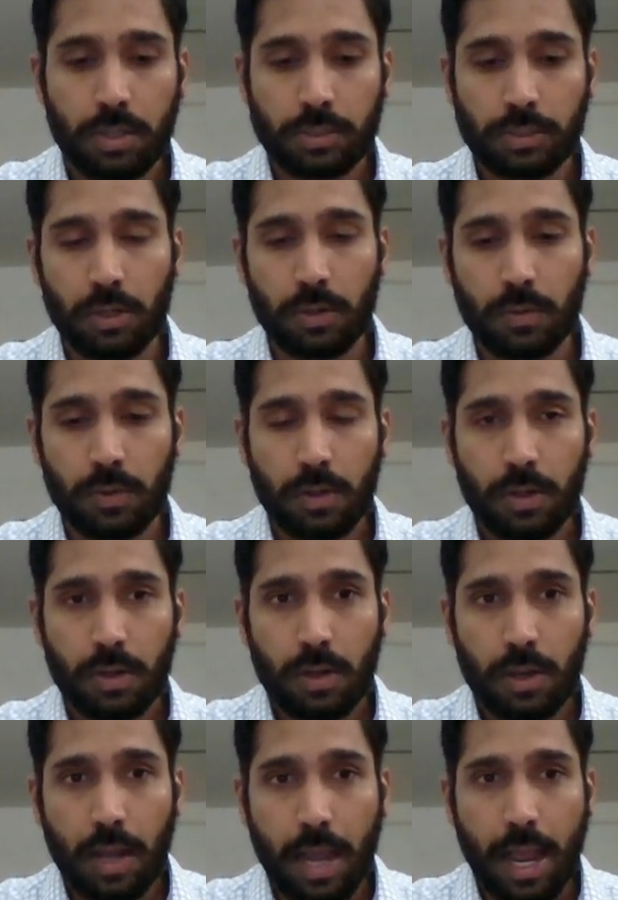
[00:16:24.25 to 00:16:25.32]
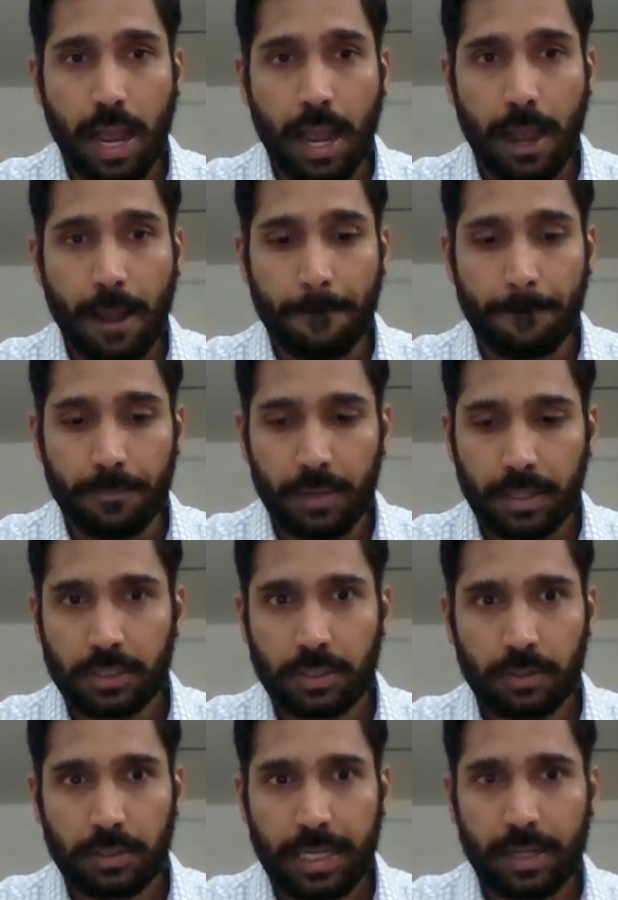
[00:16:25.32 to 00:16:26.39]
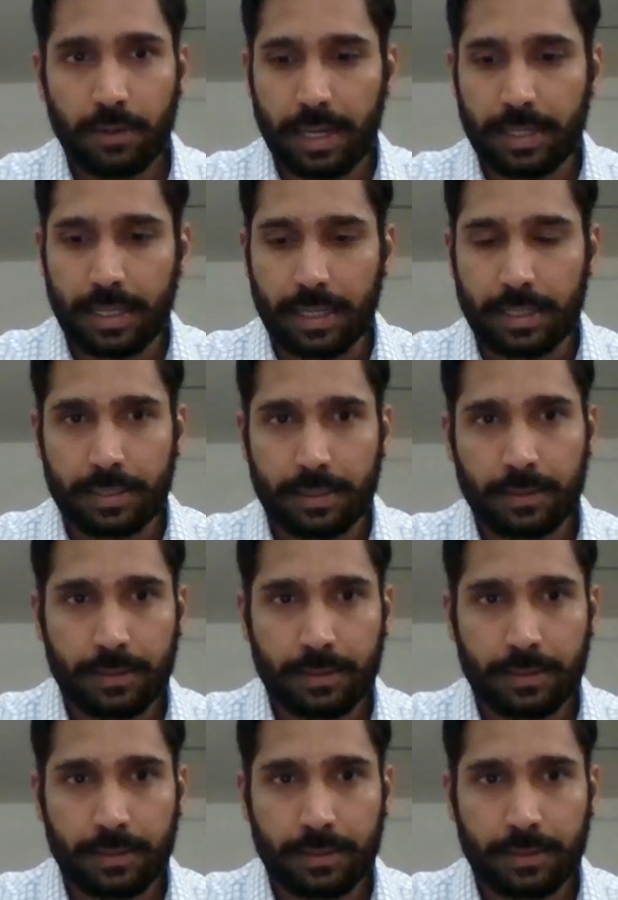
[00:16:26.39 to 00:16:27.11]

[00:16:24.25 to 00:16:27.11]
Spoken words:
So let's take a look at that.